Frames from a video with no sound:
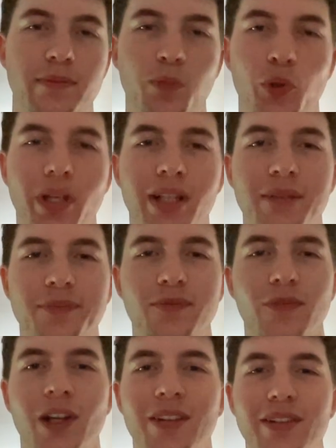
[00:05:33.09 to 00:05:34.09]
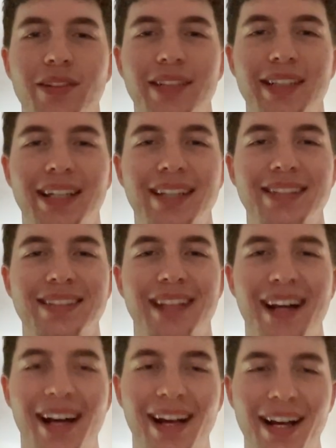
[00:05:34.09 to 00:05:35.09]
But yeah, other than that,
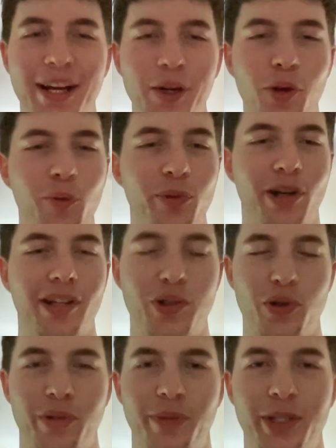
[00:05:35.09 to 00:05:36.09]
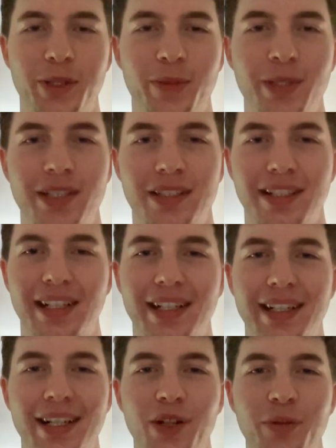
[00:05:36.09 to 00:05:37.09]
I hope y'all enjoyed my speech, and
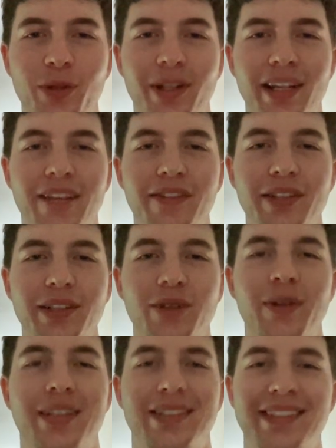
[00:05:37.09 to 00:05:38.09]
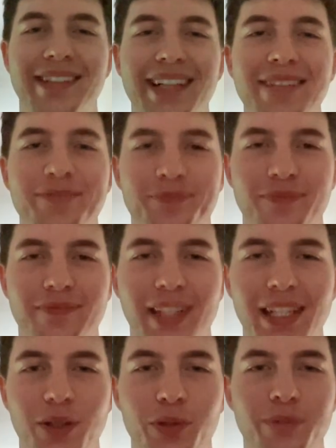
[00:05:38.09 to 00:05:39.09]
I hope y'all have a good rest of your day.
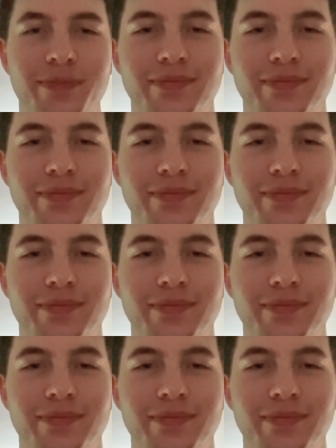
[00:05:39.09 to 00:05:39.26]
Thank you.